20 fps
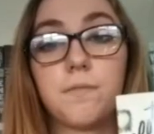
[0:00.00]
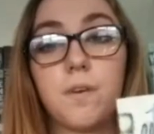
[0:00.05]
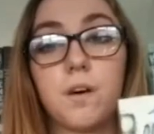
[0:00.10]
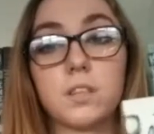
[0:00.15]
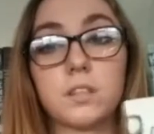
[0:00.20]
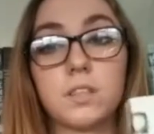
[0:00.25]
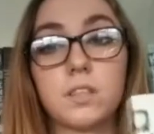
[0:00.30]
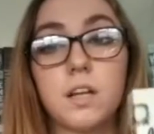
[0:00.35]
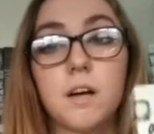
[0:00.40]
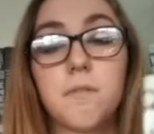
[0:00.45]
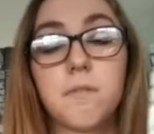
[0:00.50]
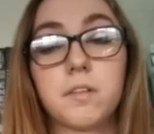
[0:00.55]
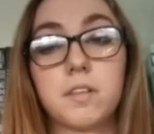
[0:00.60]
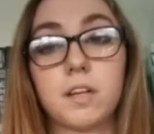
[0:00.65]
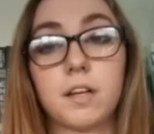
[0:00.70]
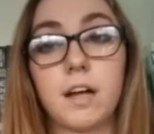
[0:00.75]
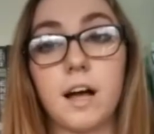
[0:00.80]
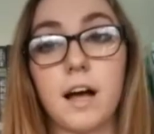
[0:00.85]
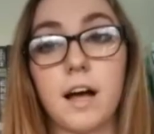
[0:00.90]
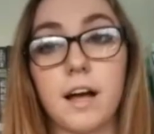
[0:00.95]
falls in love with
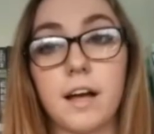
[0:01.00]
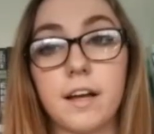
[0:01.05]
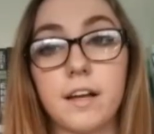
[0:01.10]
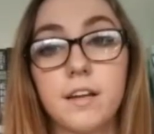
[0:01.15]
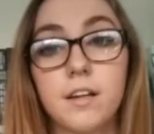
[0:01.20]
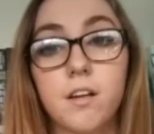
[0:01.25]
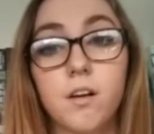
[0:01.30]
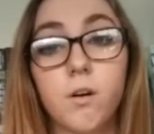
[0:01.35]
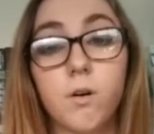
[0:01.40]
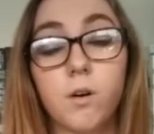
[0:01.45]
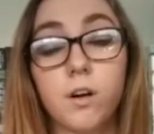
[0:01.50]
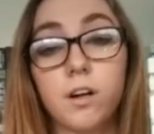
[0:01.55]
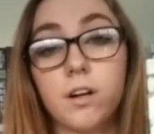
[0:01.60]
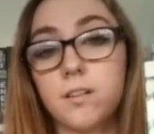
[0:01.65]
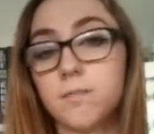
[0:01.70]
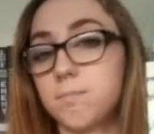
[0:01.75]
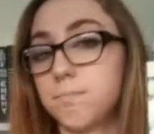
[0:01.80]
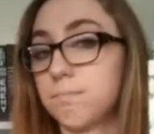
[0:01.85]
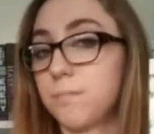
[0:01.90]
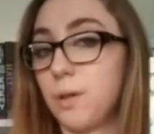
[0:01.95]
a guy or
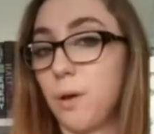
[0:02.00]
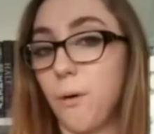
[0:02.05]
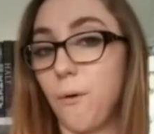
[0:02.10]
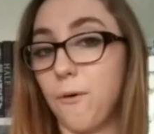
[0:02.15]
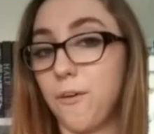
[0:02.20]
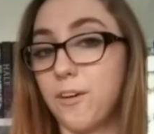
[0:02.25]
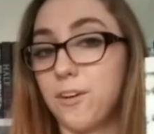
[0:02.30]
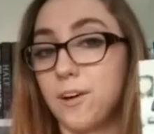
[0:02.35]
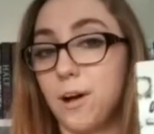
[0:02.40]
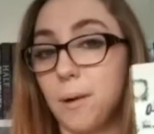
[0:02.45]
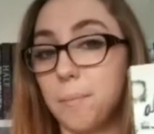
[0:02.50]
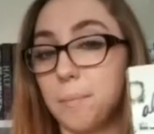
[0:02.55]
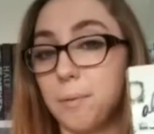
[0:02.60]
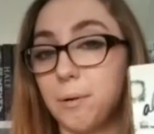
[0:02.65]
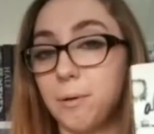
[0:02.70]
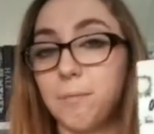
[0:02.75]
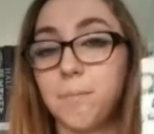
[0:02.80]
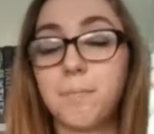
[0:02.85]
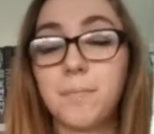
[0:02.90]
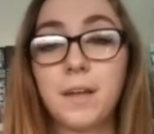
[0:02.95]
a
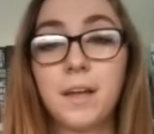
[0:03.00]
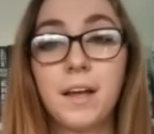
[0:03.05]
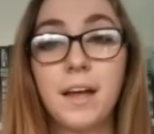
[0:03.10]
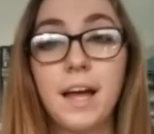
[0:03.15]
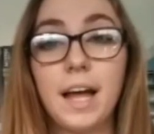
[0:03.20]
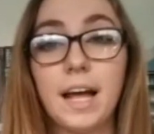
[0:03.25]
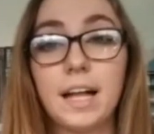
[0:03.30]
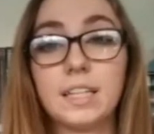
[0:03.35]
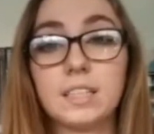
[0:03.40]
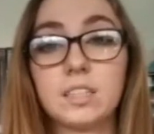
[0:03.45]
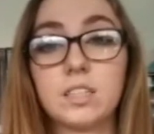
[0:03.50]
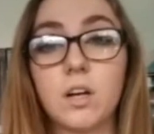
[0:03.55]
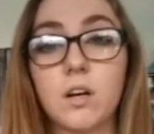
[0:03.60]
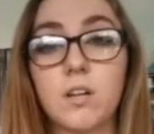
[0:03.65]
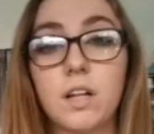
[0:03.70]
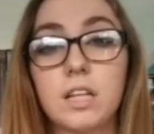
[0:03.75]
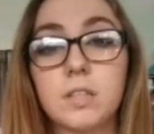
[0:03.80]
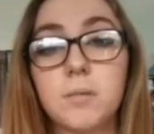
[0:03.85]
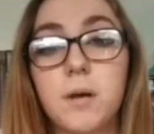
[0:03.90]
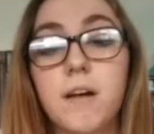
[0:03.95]
couple. And
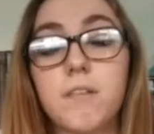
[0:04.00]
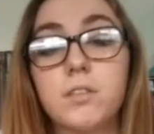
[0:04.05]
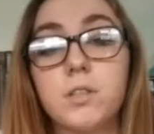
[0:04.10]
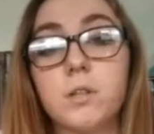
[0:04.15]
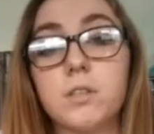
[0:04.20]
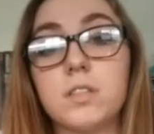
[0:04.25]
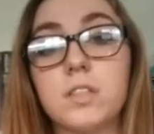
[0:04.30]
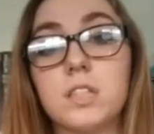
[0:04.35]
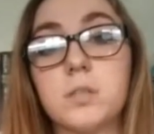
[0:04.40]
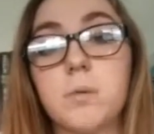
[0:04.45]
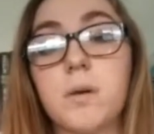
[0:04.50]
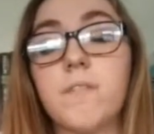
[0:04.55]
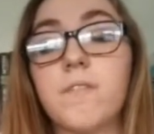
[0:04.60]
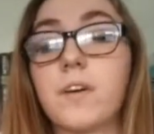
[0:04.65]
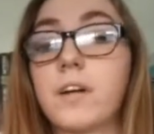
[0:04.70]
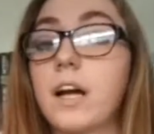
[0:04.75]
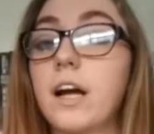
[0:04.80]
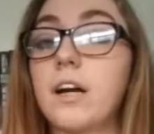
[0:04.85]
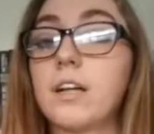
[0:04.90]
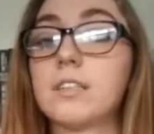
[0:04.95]
so that's why I've chosen this one
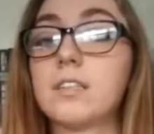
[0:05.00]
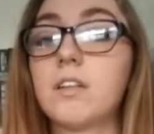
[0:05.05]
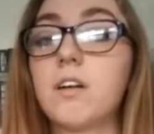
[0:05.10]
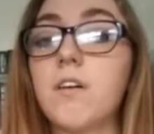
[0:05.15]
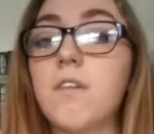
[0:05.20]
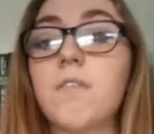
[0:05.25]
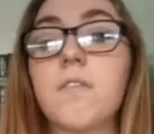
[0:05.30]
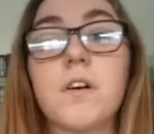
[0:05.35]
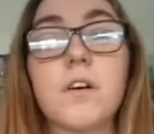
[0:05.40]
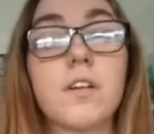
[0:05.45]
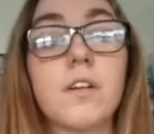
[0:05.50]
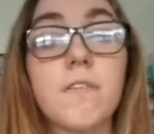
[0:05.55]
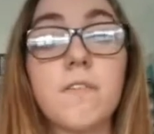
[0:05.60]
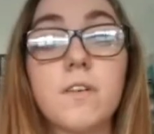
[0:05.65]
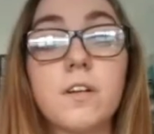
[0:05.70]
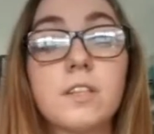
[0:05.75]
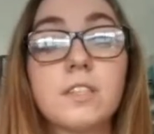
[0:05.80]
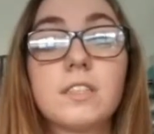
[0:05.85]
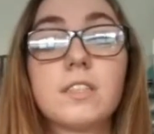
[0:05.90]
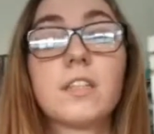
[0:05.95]
for Carousel, for the
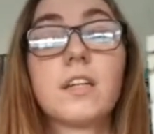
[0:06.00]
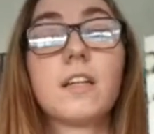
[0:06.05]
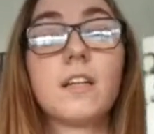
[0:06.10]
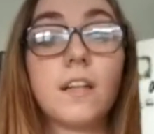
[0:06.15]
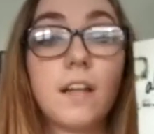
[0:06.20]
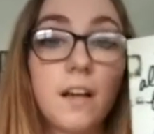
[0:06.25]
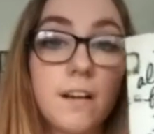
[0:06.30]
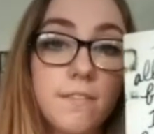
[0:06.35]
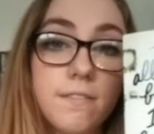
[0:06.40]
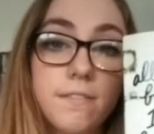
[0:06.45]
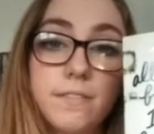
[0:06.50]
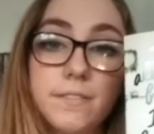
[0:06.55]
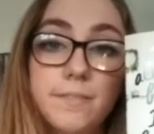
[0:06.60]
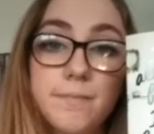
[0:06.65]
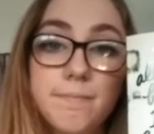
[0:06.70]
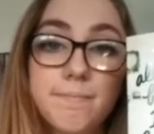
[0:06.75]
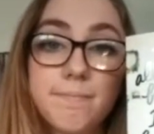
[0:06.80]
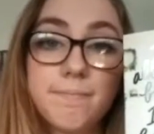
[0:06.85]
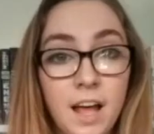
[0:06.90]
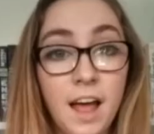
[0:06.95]
first love.
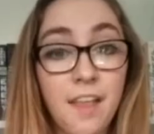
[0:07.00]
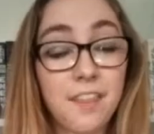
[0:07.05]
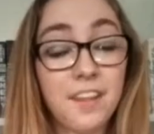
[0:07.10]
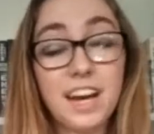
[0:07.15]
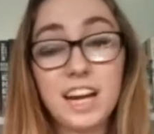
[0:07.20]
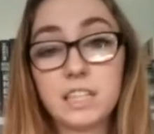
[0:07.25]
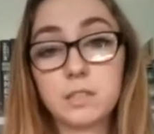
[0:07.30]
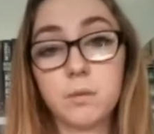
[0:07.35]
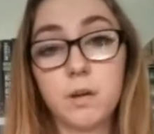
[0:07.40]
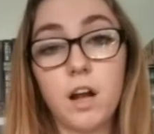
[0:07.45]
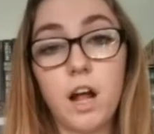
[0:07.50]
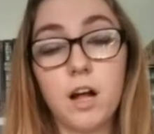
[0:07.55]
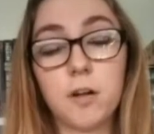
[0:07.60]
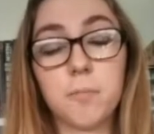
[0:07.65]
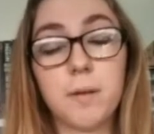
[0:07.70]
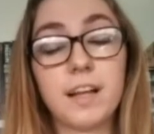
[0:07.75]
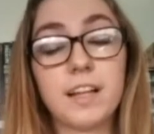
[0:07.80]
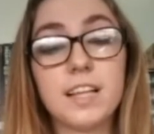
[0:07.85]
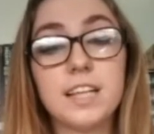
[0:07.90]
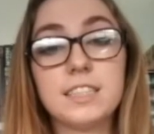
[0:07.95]
The next one
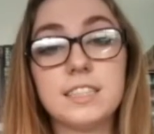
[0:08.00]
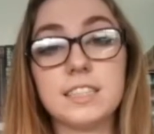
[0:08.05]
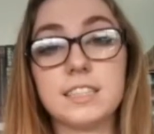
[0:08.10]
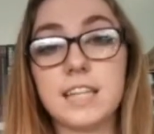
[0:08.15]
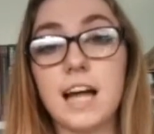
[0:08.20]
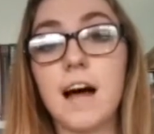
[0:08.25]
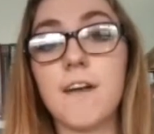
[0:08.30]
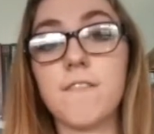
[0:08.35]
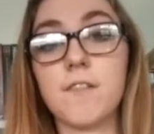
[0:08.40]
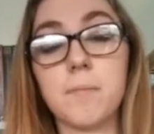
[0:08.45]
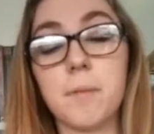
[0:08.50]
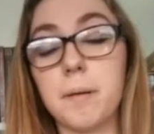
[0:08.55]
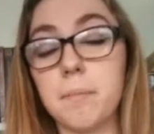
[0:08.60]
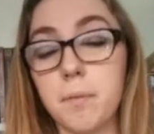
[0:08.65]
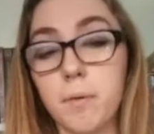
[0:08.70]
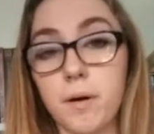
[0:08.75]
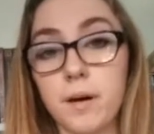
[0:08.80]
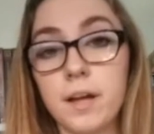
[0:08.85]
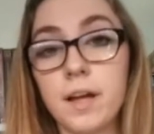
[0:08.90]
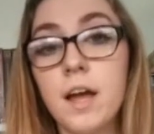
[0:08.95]
on my list is Alphabet
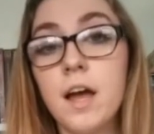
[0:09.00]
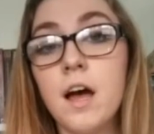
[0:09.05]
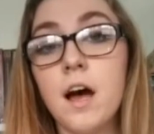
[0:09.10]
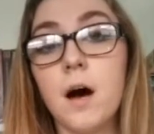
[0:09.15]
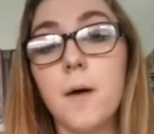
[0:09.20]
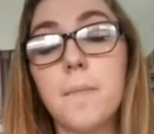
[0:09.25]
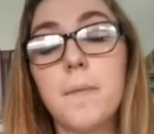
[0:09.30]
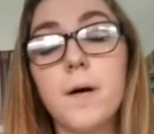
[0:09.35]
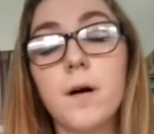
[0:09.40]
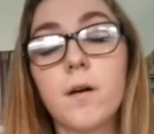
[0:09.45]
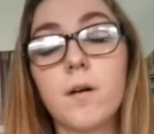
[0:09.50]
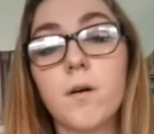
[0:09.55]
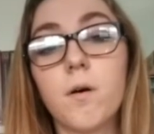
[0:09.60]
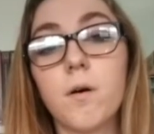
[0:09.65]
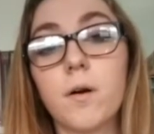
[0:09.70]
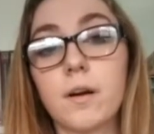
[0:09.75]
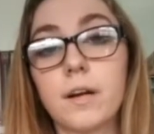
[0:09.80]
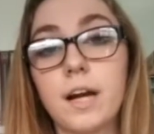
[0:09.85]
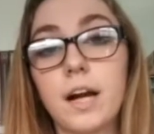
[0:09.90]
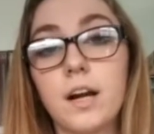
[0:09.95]
Boy, a book
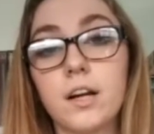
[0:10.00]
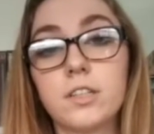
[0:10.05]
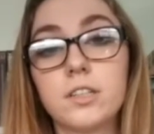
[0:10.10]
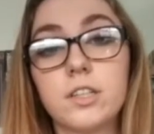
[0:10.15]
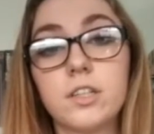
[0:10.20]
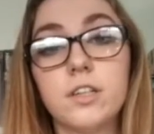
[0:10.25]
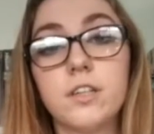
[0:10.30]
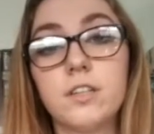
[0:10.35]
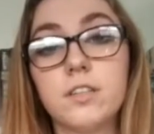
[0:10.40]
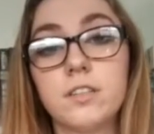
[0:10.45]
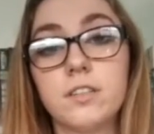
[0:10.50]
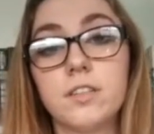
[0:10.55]
or a character,